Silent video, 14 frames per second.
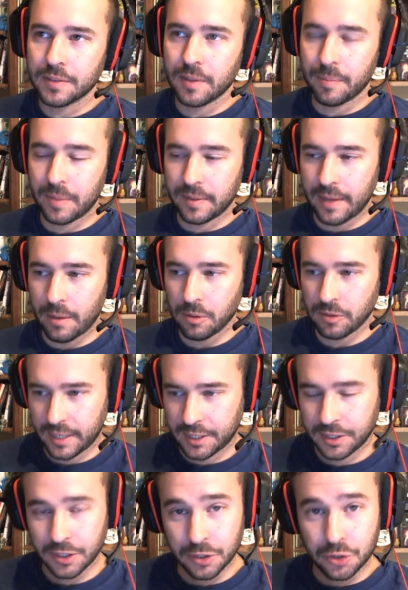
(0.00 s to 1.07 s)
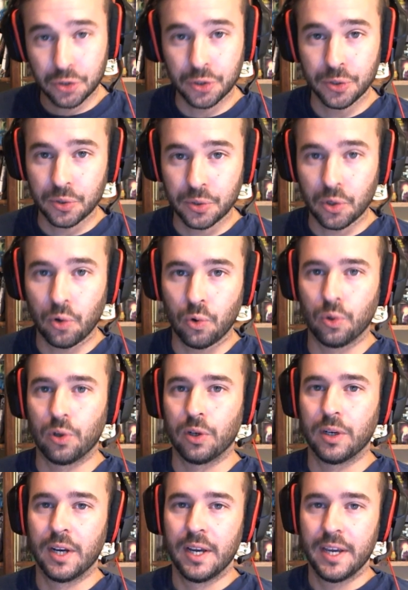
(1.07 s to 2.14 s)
something that was actually true core